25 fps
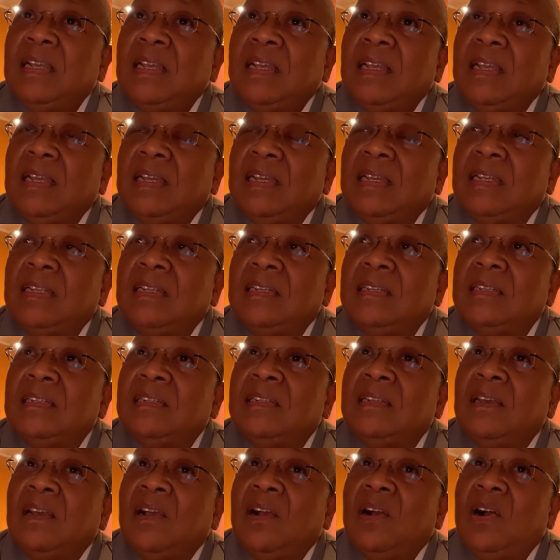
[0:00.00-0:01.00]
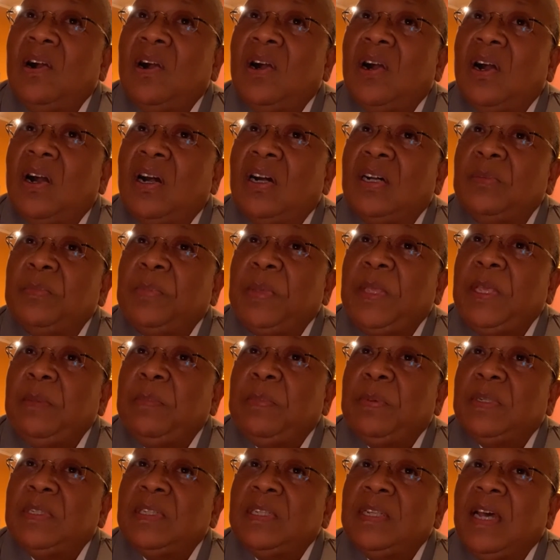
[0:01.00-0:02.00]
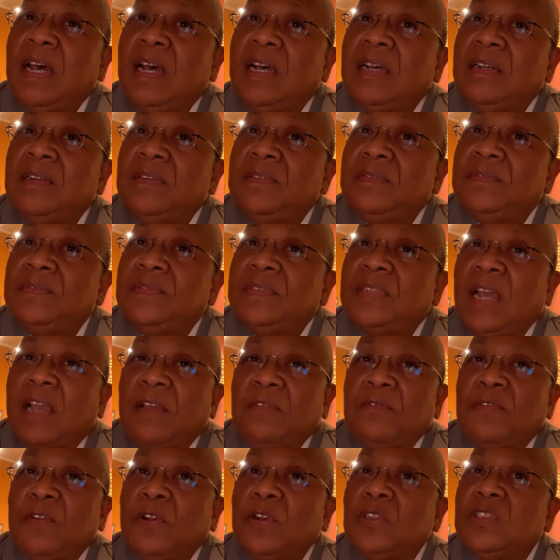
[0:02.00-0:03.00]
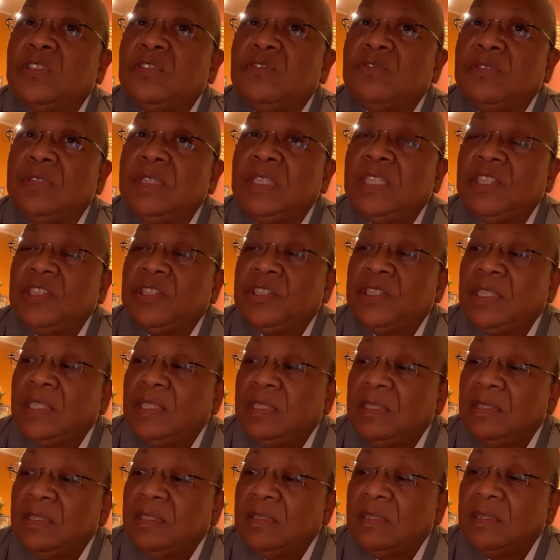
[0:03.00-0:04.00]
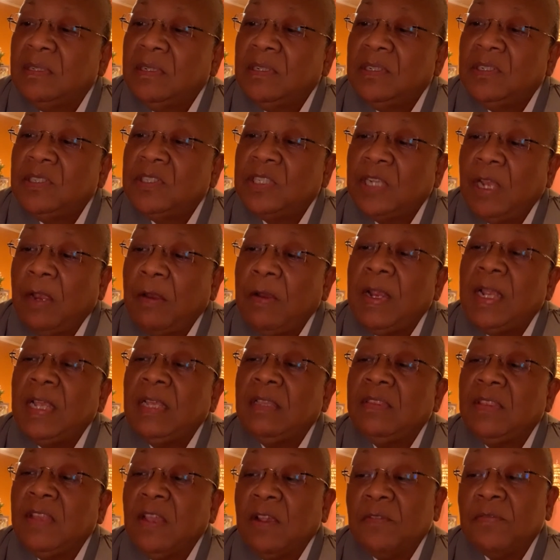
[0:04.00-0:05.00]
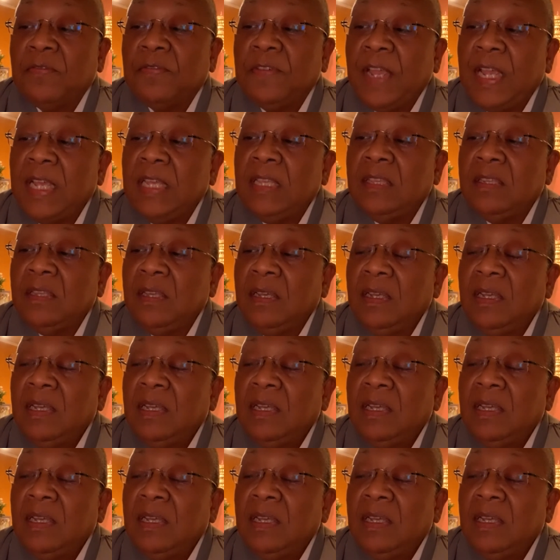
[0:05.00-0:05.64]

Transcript: and all people of diverse traditions sharing their faith,